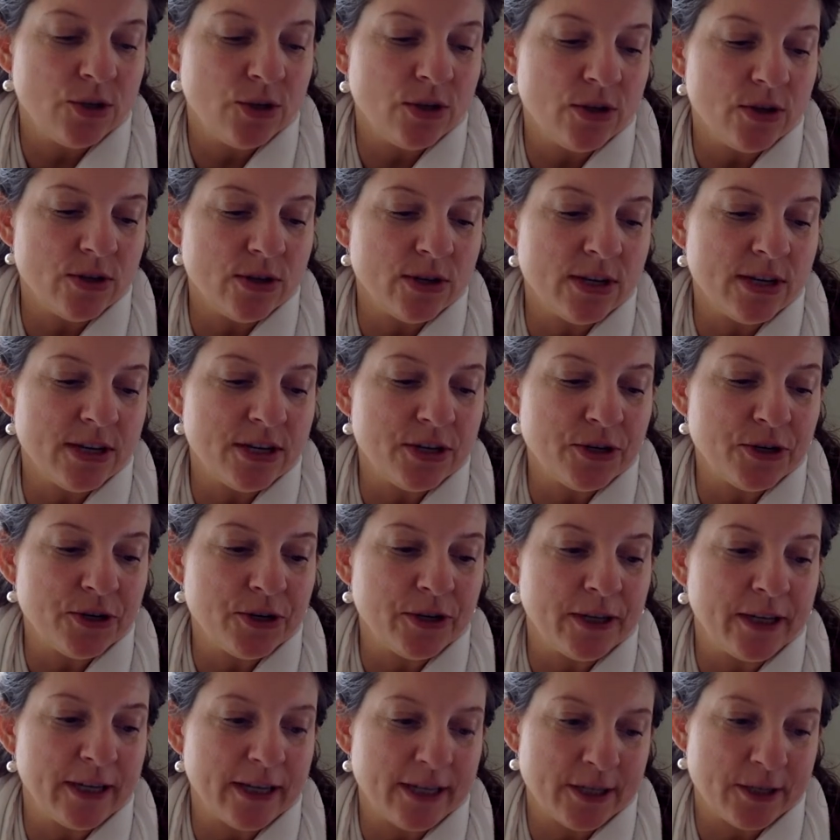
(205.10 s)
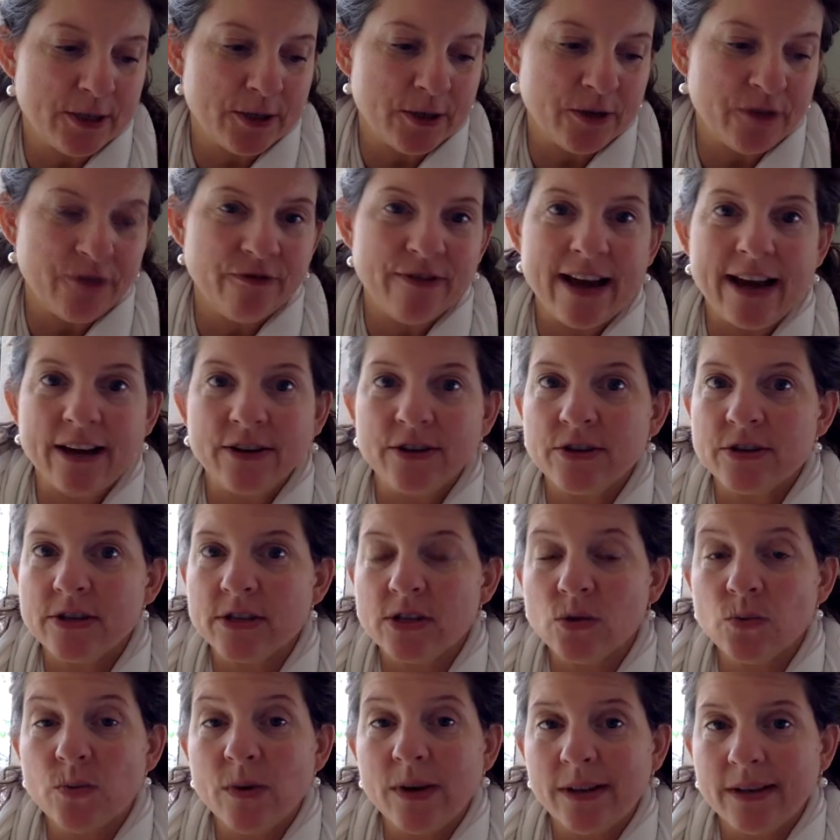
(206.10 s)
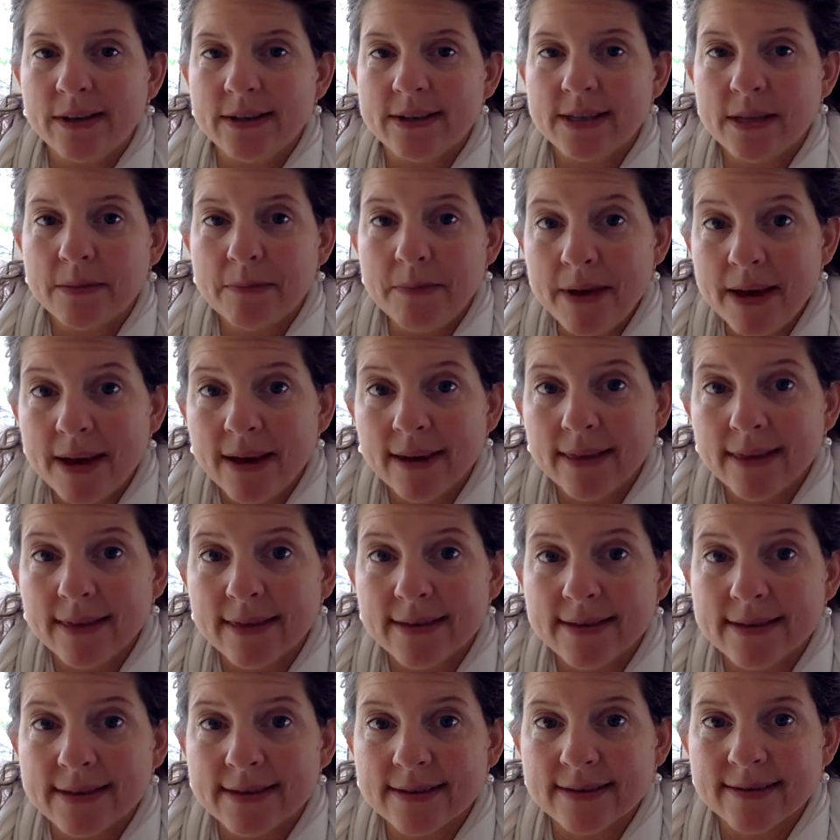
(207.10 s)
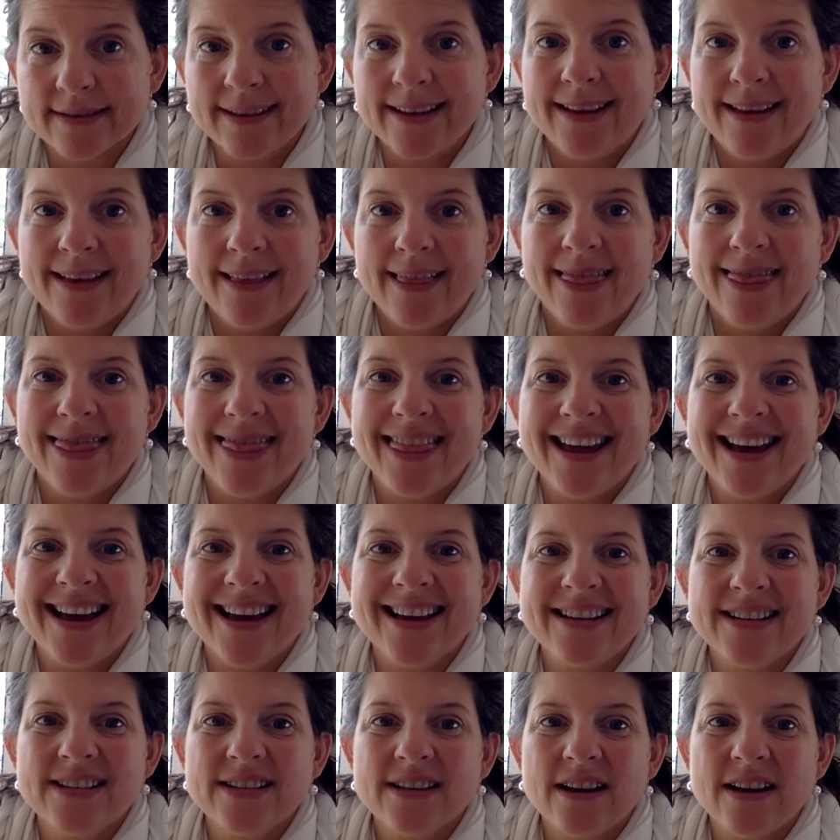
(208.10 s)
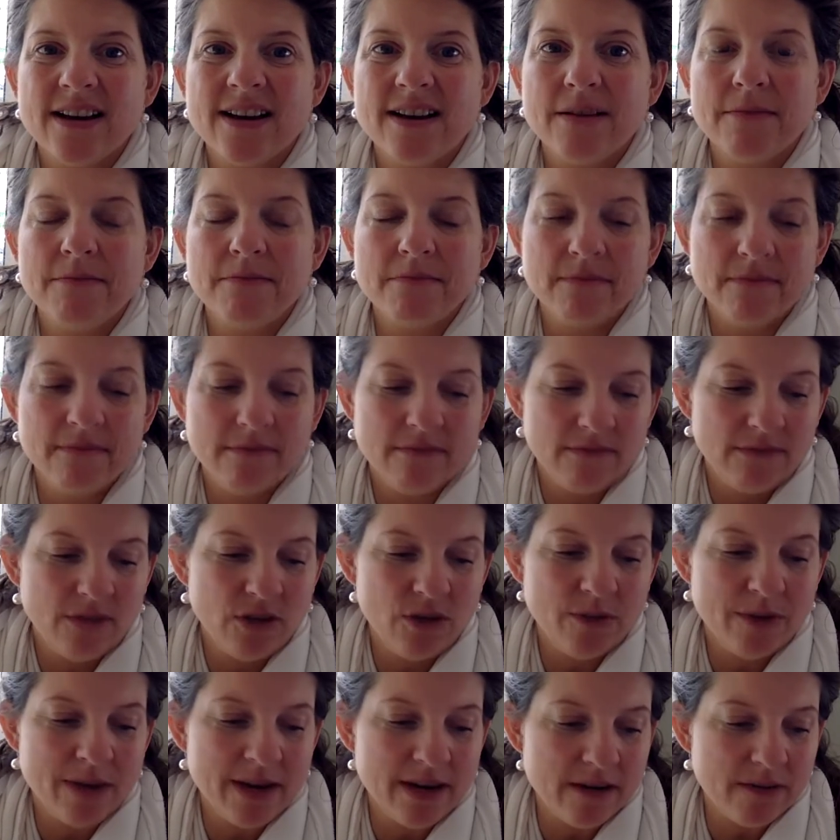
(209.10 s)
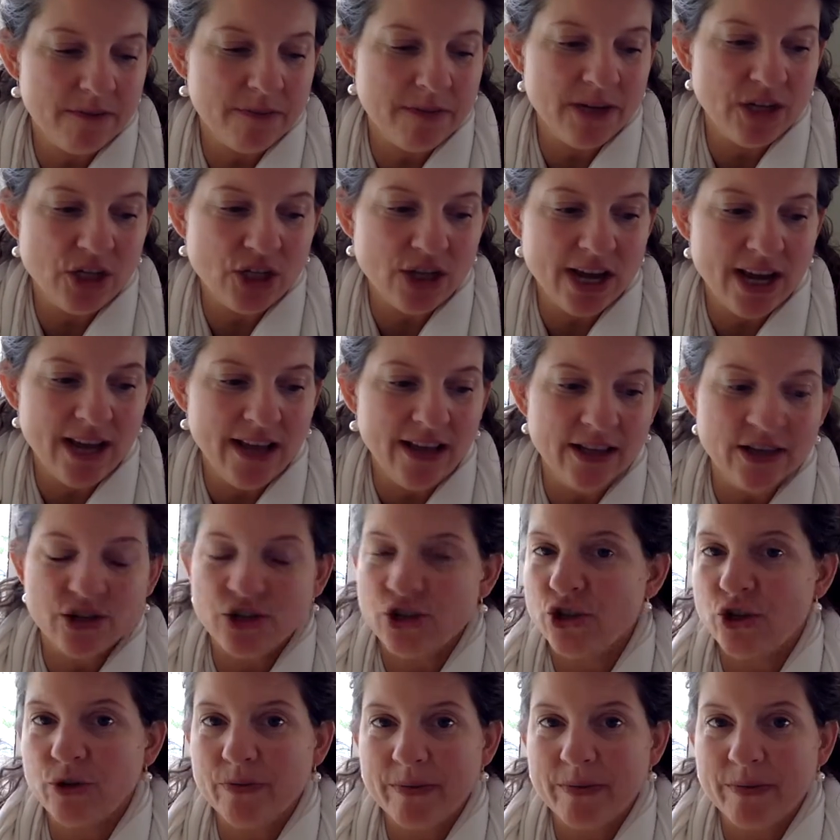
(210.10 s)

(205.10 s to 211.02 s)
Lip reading: those internal external factors as well as the myths that you might be challenged.